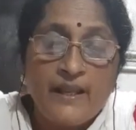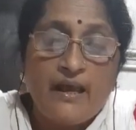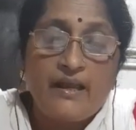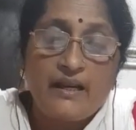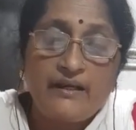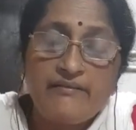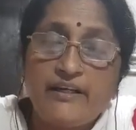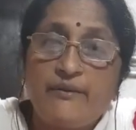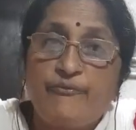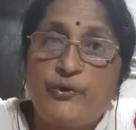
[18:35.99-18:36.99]
And another
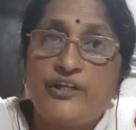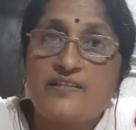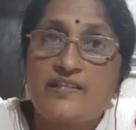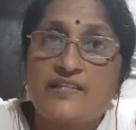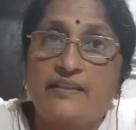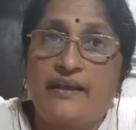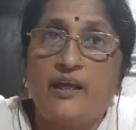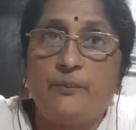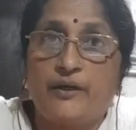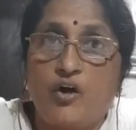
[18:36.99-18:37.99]
FOS is
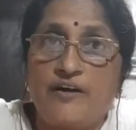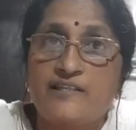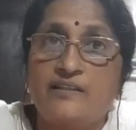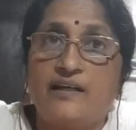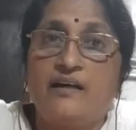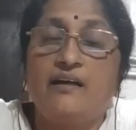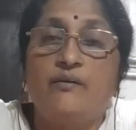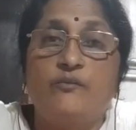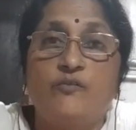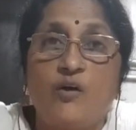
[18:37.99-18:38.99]
there because the
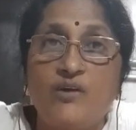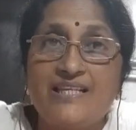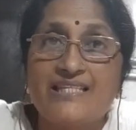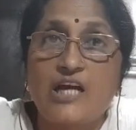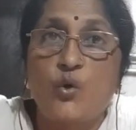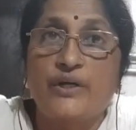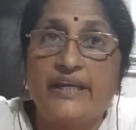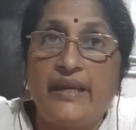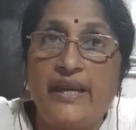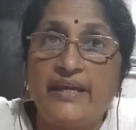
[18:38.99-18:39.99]
vowel sound
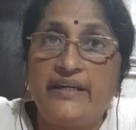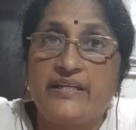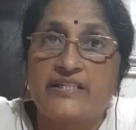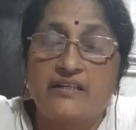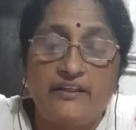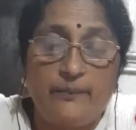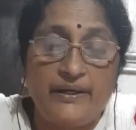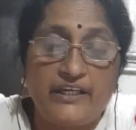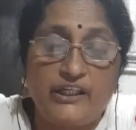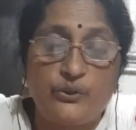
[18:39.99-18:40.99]
A is, in the
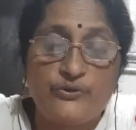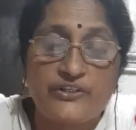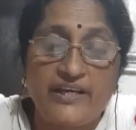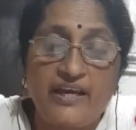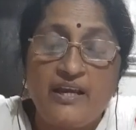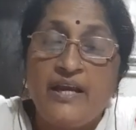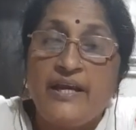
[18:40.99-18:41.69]
beginning you say